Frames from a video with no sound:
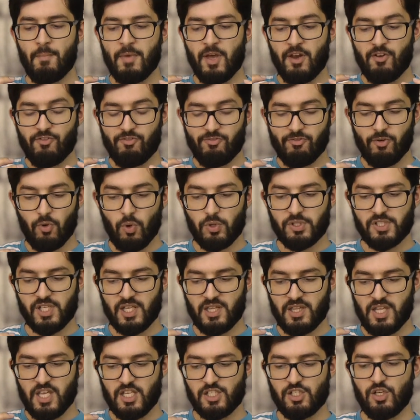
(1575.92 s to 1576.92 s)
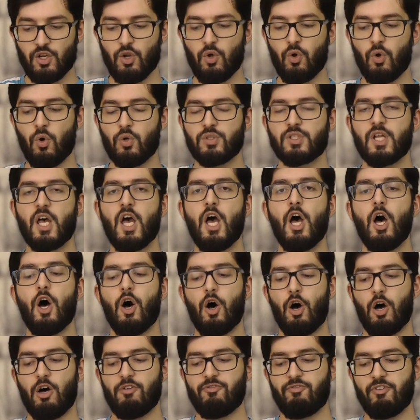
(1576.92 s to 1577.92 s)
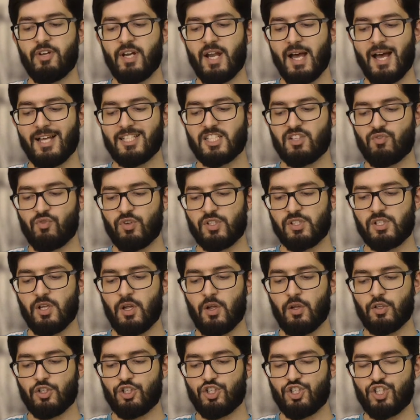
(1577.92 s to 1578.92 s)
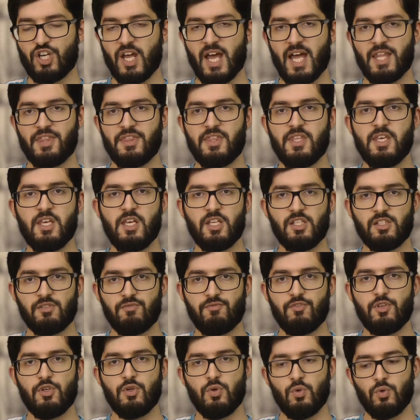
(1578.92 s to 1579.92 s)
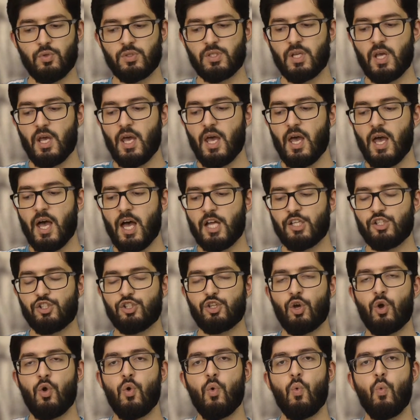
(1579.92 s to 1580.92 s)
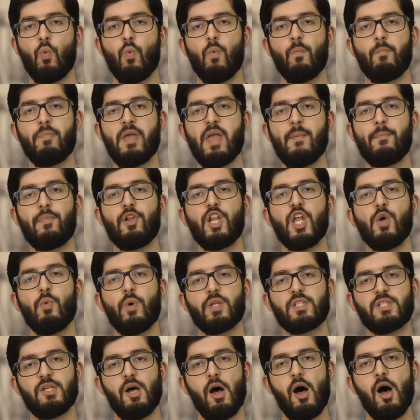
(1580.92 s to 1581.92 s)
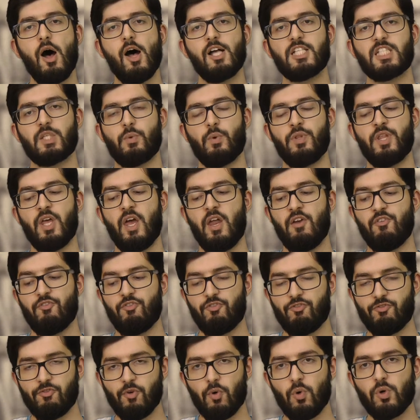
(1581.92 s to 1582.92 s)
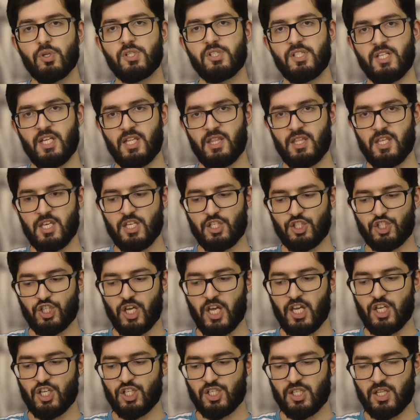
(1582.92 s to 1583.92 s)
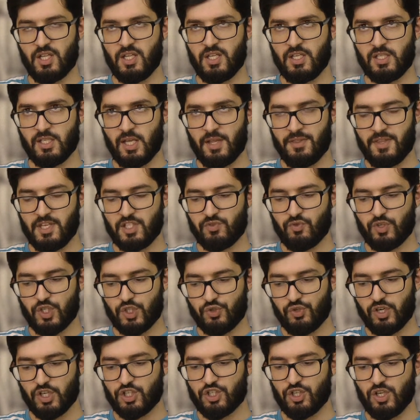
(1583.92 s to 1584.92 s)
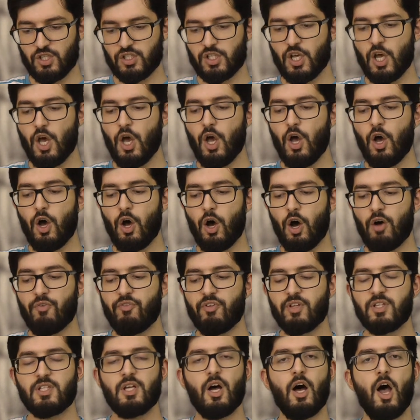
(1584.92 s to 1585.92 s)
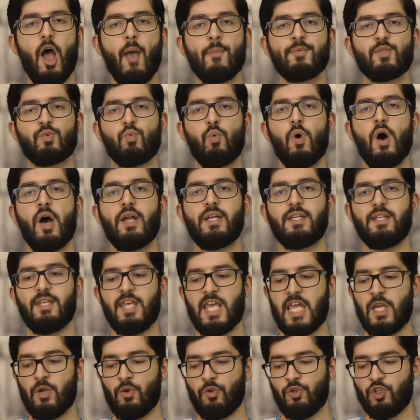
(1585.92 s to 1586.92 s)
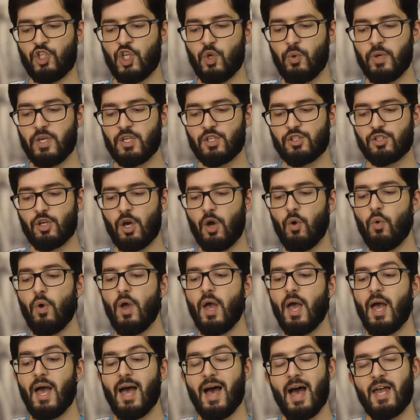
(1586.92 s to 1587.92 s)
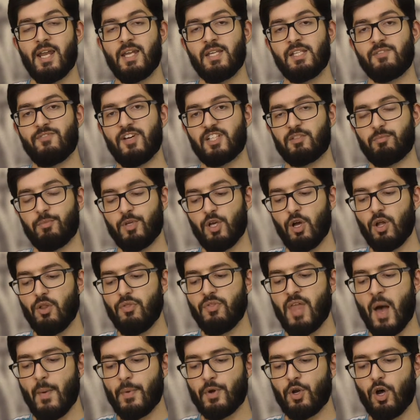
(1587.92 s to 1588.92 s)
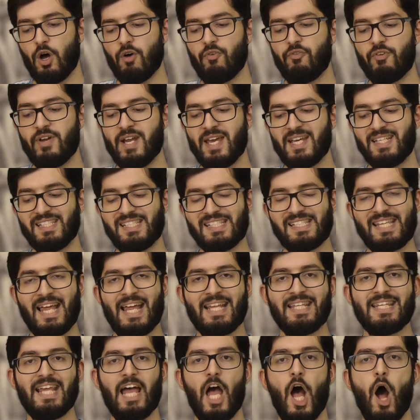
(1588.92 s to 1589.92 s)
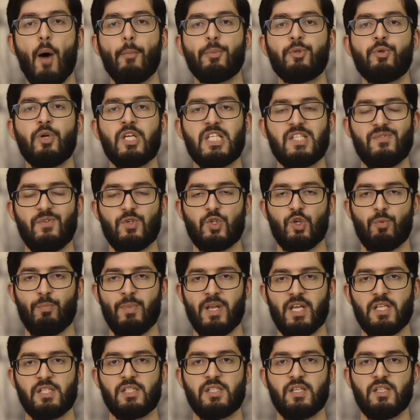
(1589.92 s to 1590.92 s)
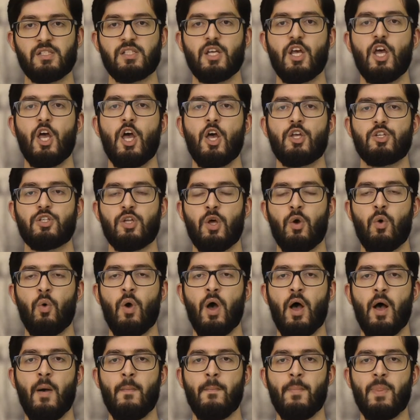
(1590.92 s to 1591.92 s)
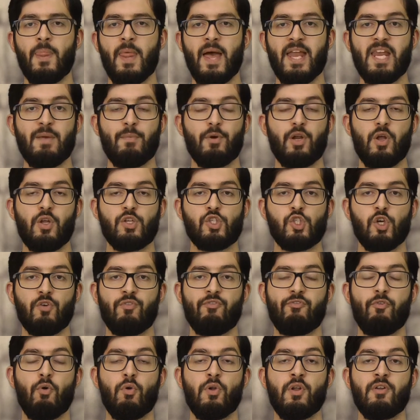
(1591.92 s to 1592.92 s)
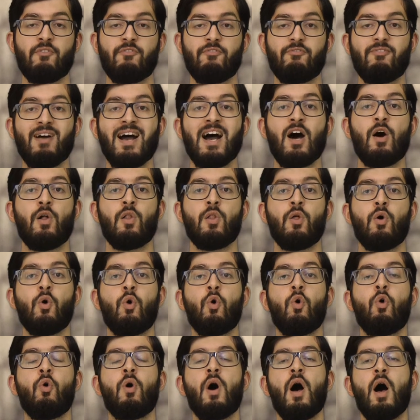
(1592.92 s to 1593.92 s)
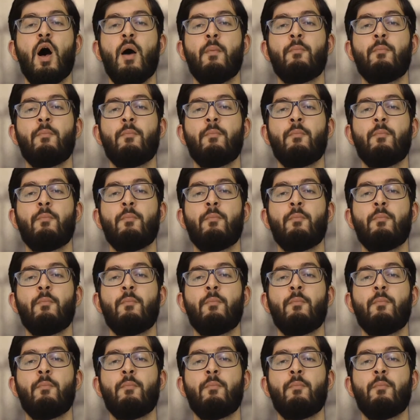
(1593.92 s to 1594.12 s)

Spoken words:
enforcing these laws, often as a result shared these views. And so people who were tasked with enforcing these changes and these restrictions oftentimes weren't keen on doing so, and in fact beyond that would often extend help to individual ministers. So anybody who'd sort of fallen foul or